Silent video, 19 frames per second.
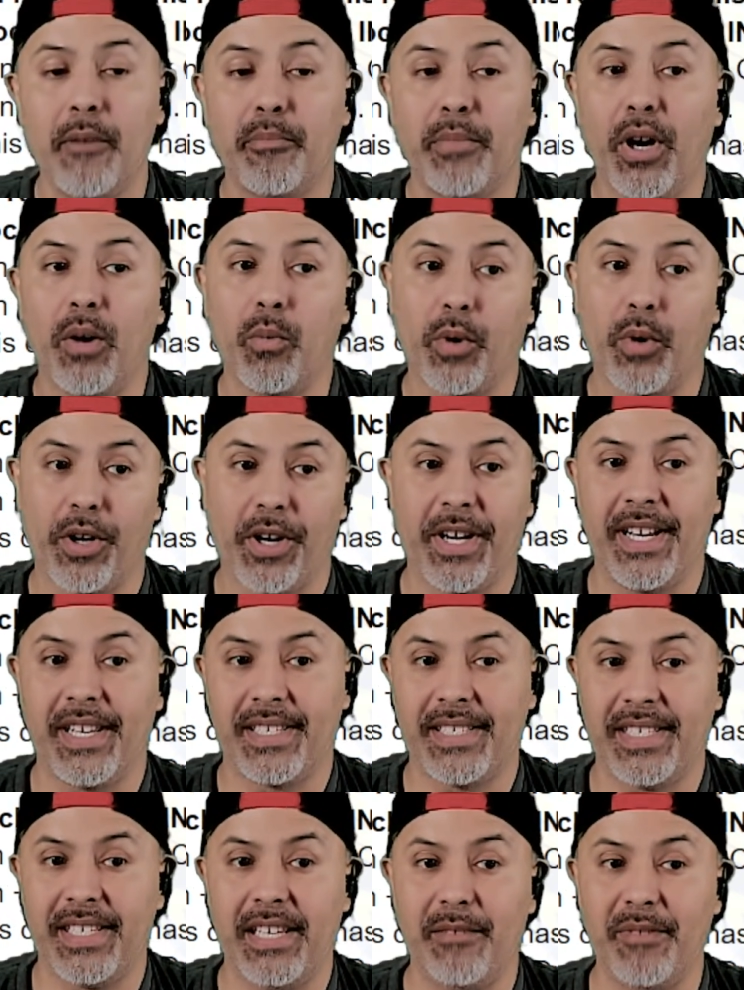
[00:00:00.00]
But we're going to
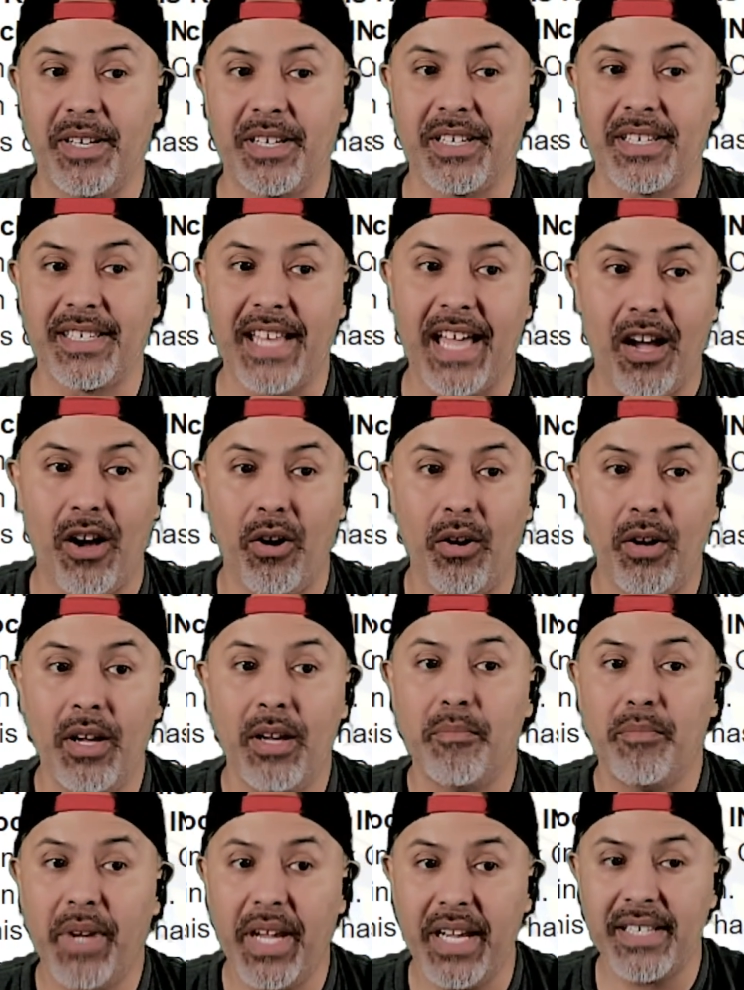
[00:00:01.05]
see, because now
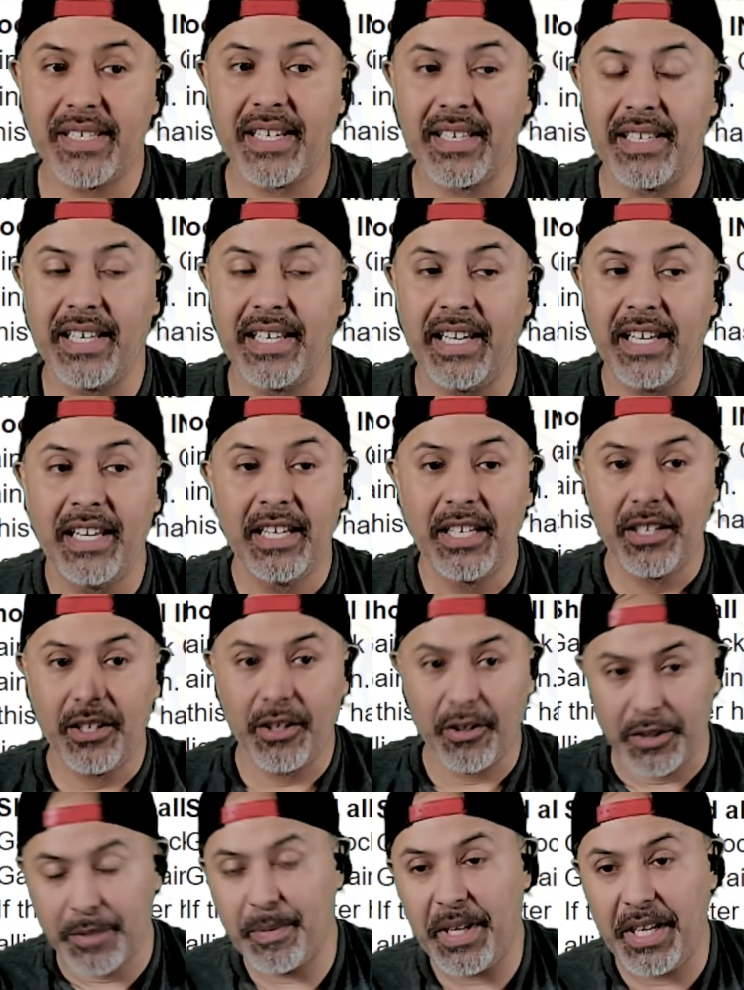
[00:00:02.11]
basically
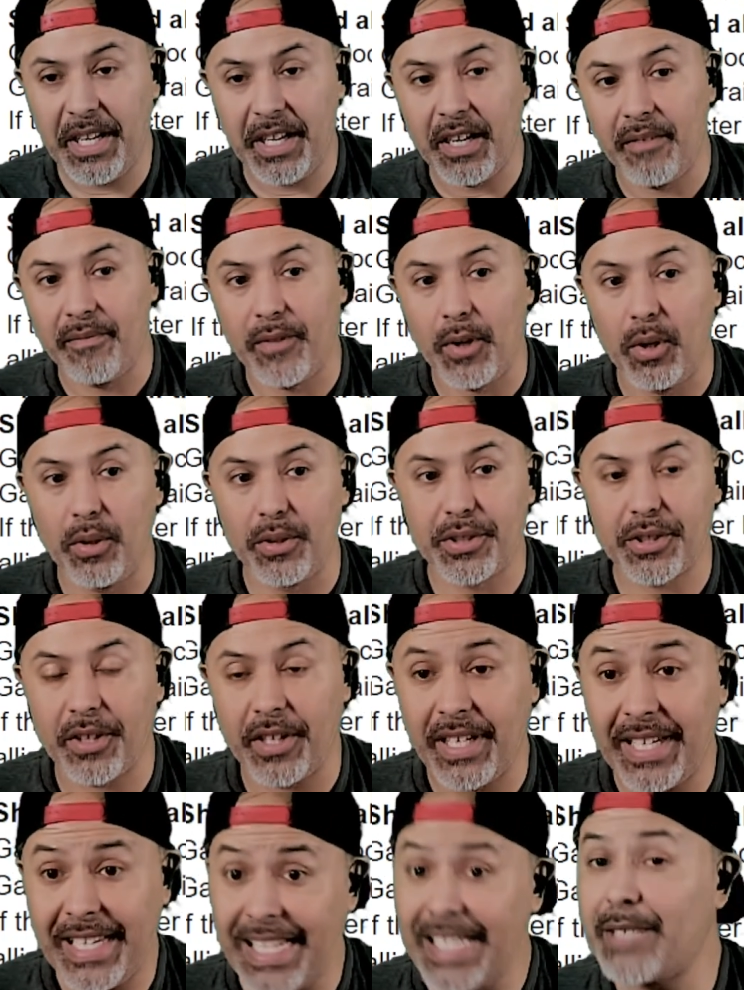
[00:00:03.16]
you're speeding up Vulture,
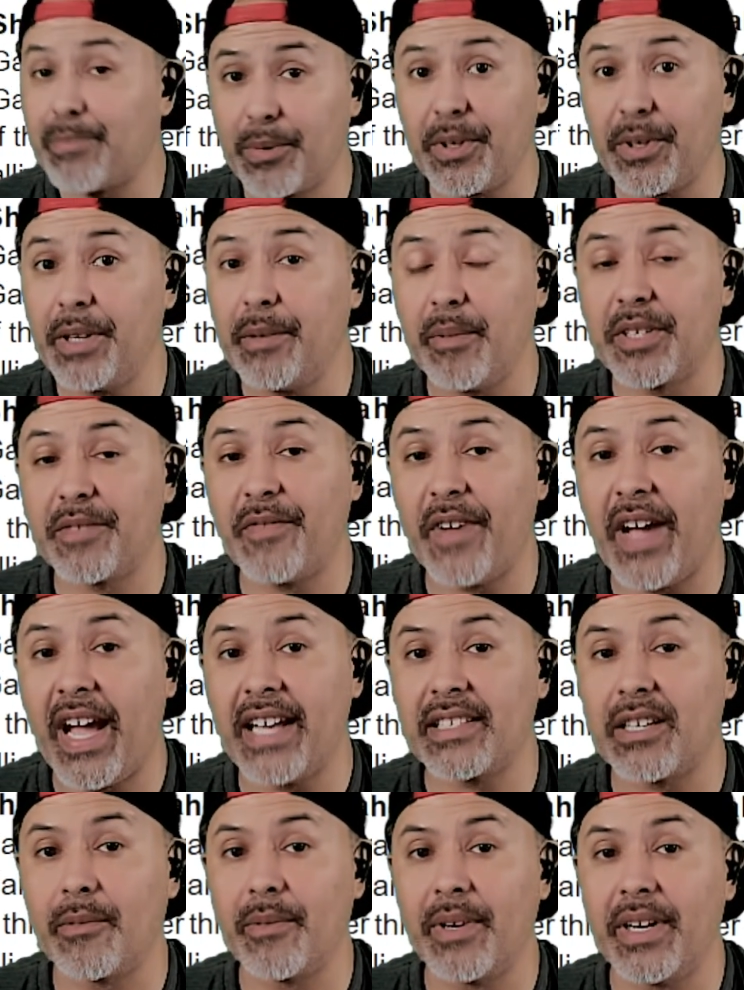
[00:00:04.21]
and he's pretty much
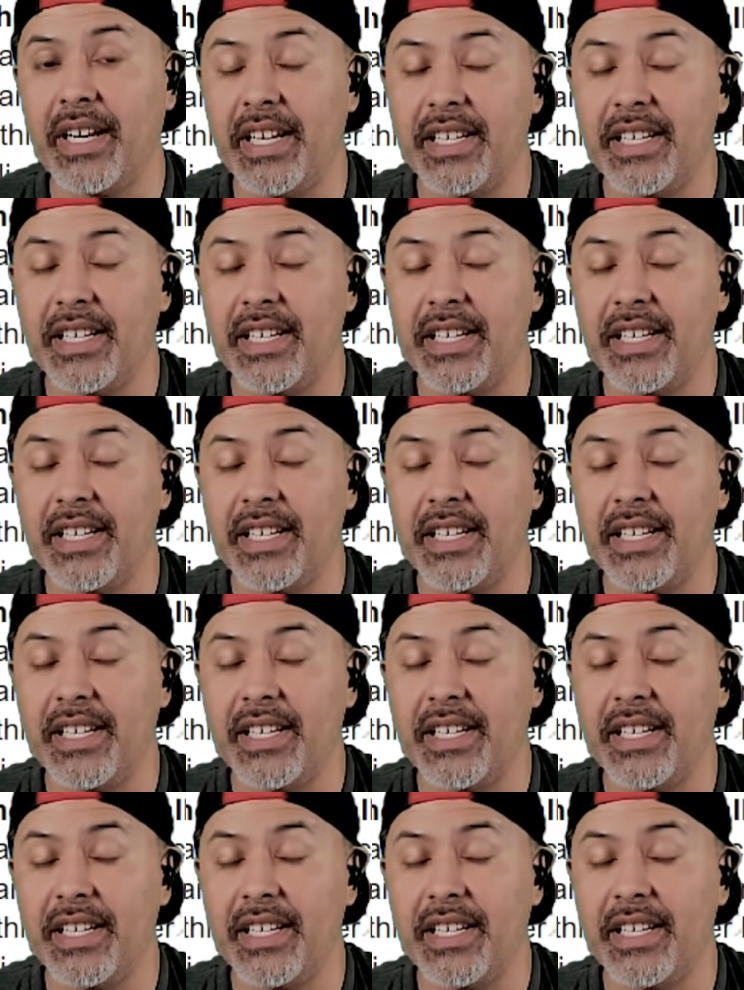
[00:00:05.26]
fast already.